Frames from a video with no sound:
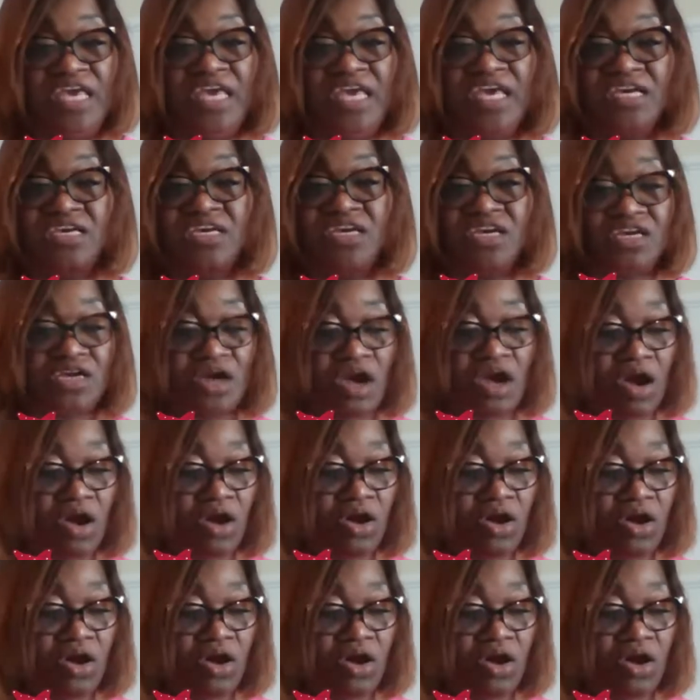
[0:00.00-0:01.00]
It can
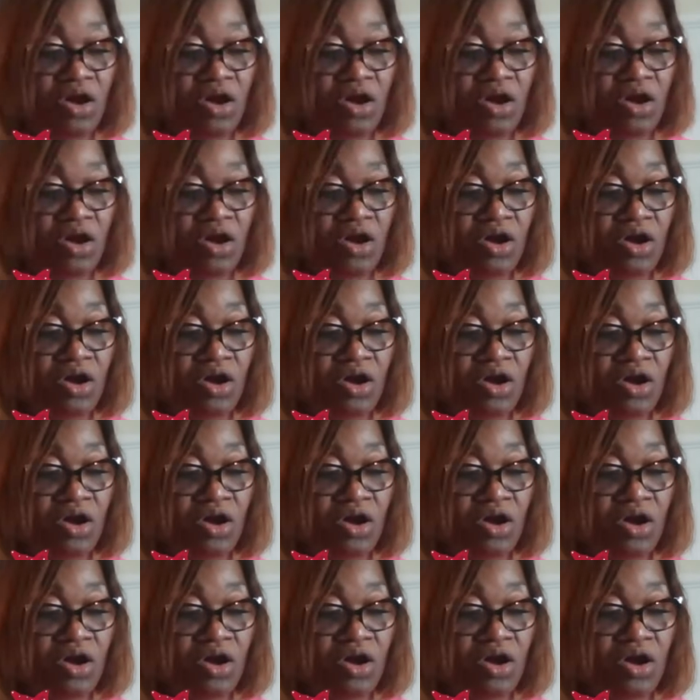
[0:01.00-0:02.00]
cause
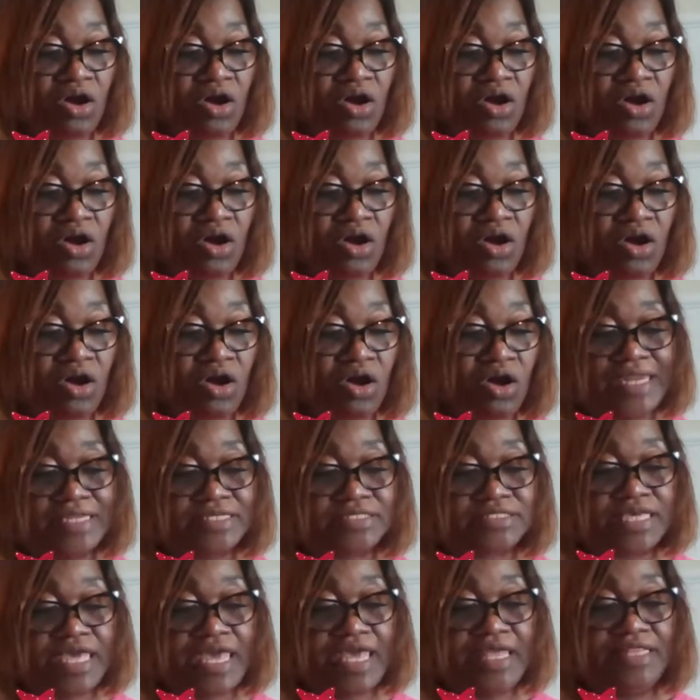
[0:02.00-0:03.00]
viral
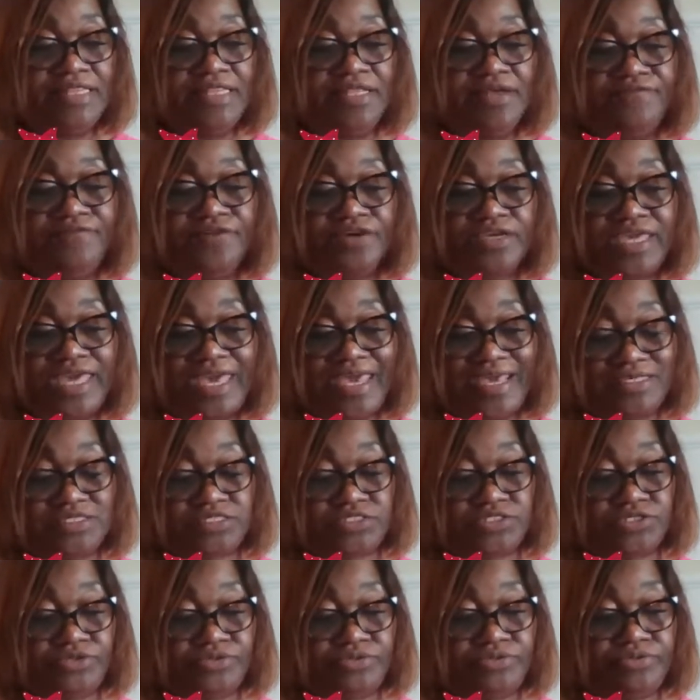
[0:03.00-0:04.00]
hepatitis and liver
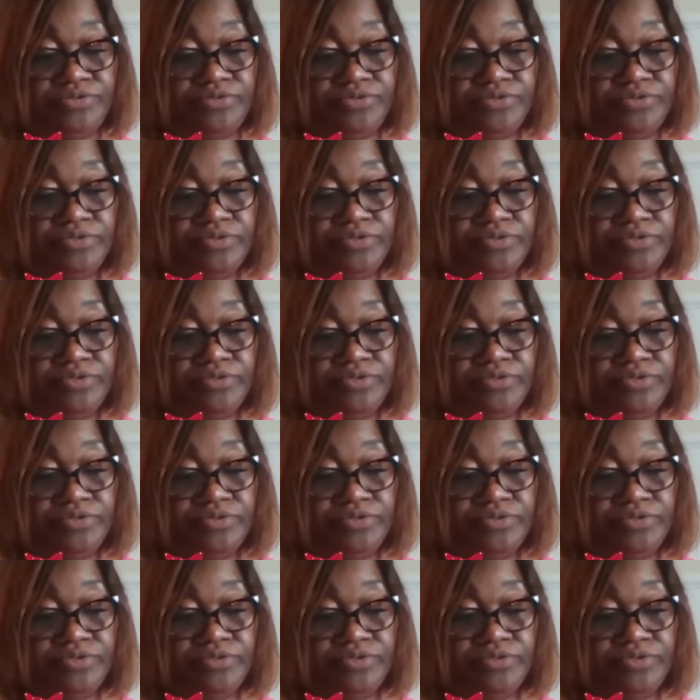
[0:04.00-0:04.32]
cancer.